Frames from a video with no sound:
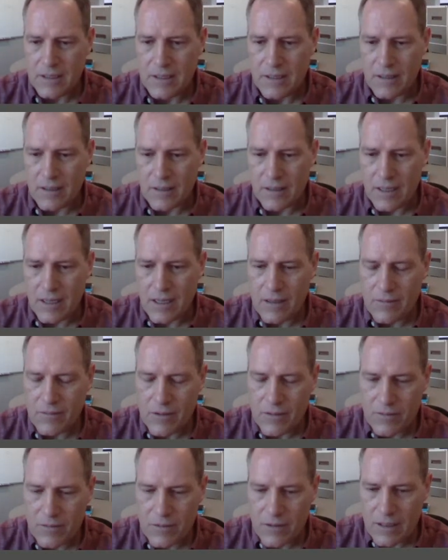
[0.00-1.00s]
Okay, and
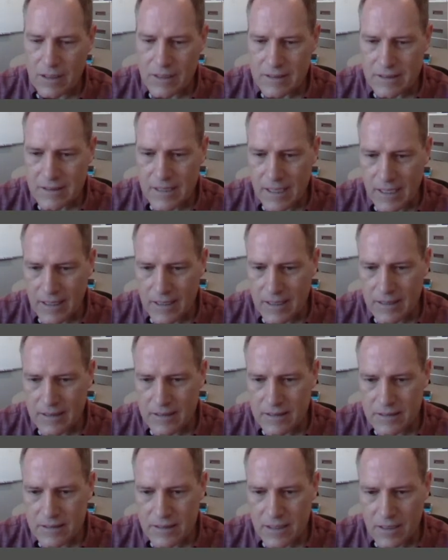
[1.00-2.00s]
we've got exactly
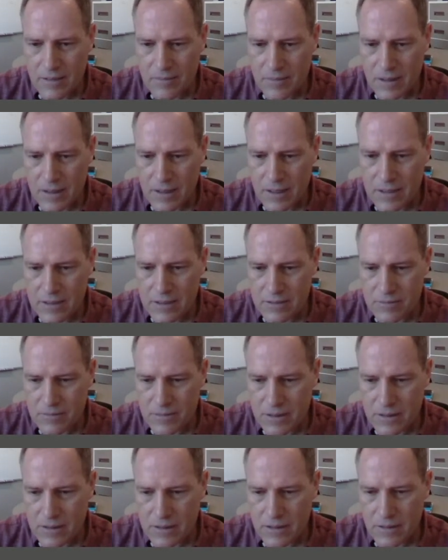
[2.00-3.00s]
the same
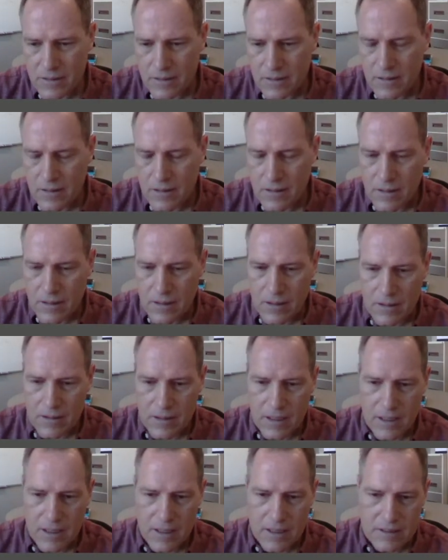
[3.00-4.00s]
arrangement on
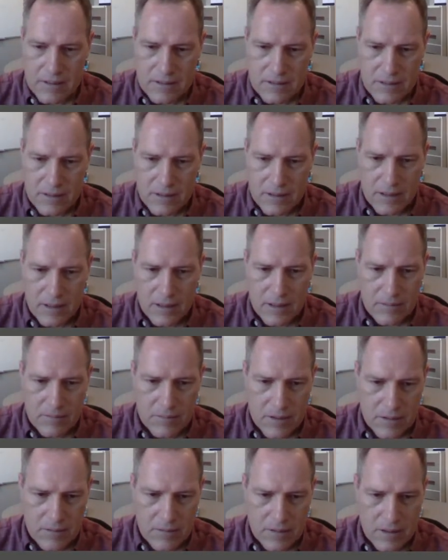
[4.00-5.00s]
the other side. Let
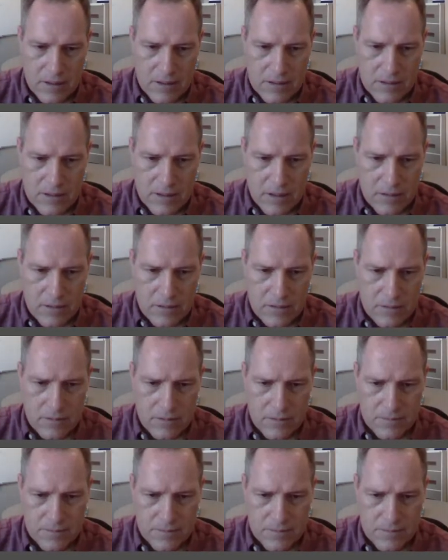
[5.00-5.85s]
me quickly show you.